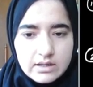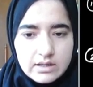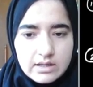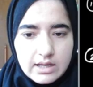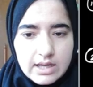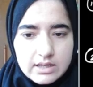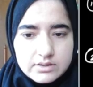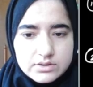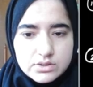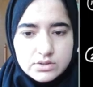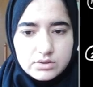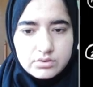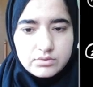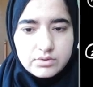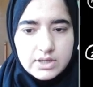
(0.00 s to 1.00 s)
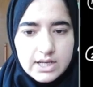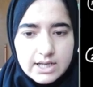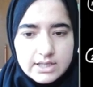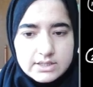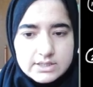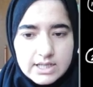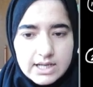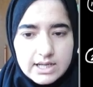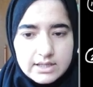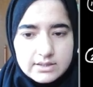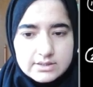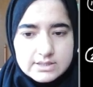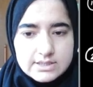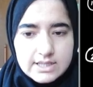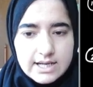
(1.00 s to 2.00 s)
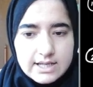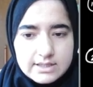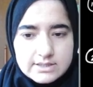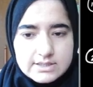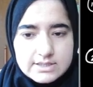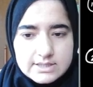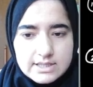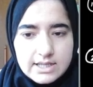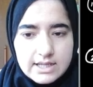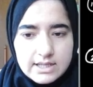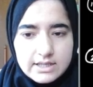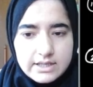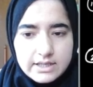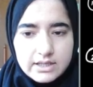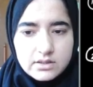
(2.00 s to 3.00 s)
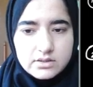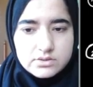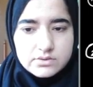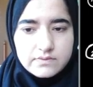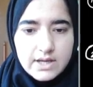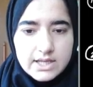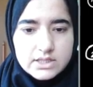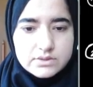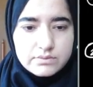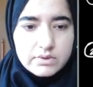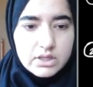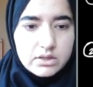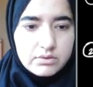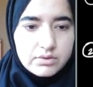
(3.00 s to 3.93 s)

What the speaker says: and chloride ions, that is Cl negative as well.